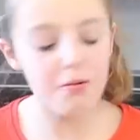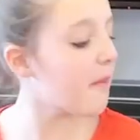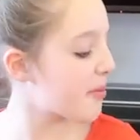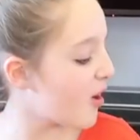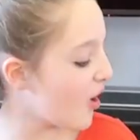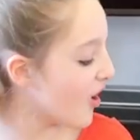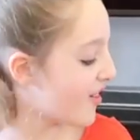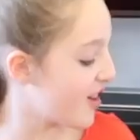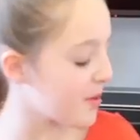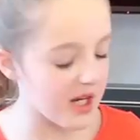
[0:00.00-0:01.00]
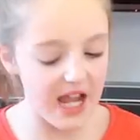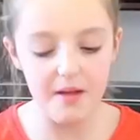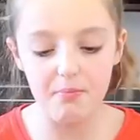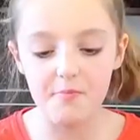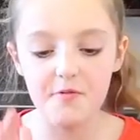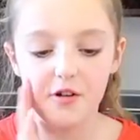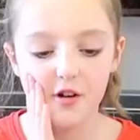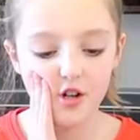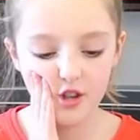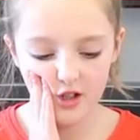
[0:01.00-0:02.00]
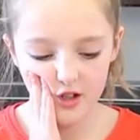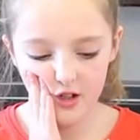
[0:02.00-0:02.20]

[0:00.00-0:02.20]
it's popcorn! No, I hate popcorn.